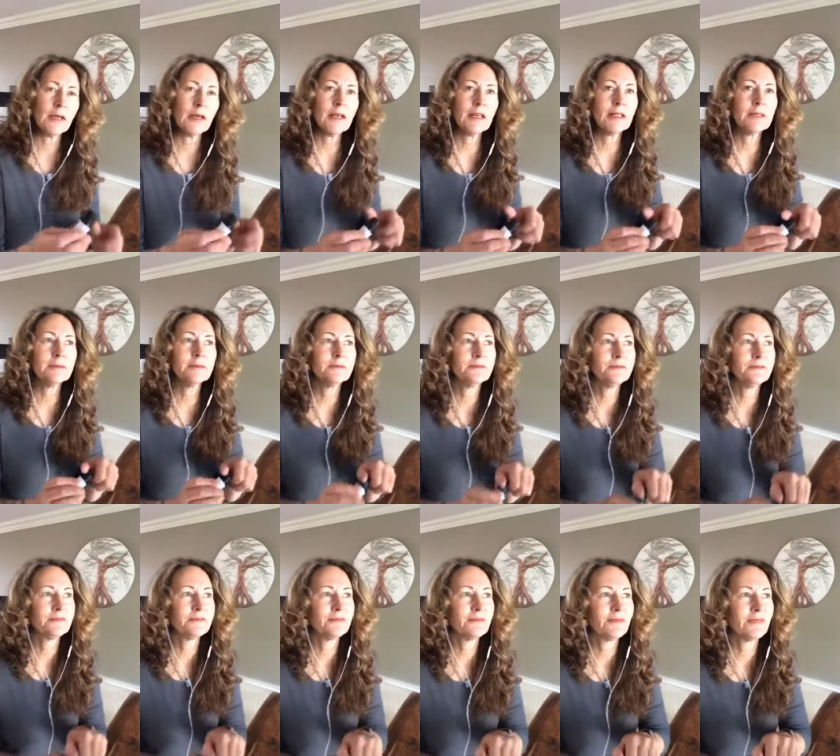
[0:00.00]
Um,
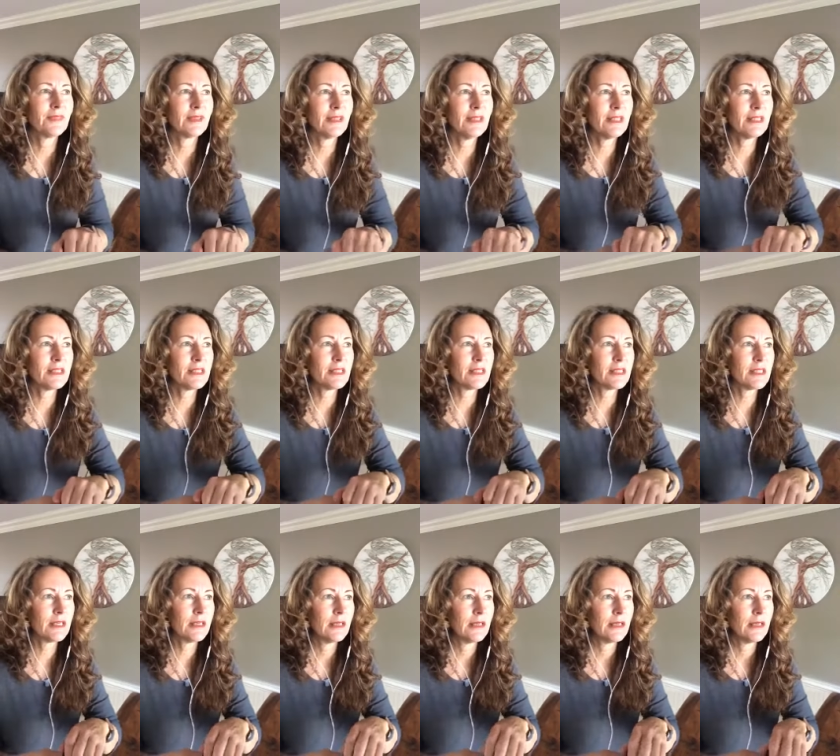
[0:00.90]

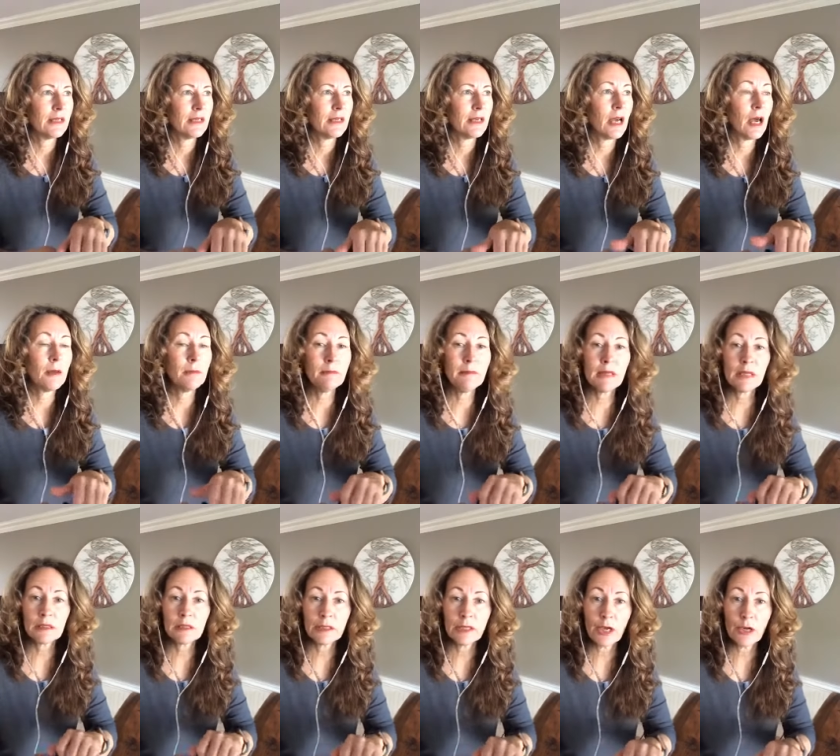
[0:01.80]
it's a
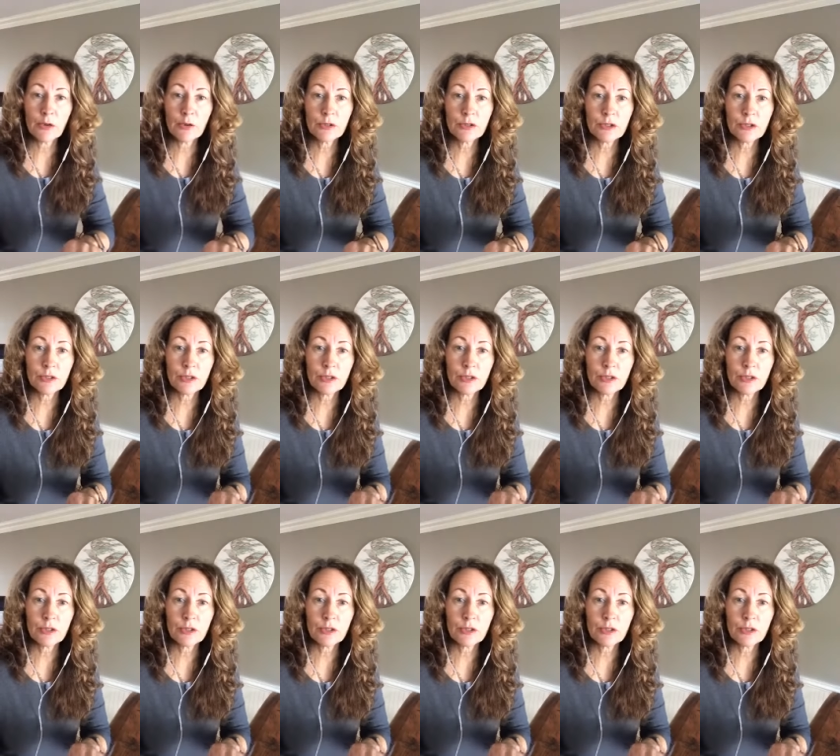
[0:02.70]
middle note,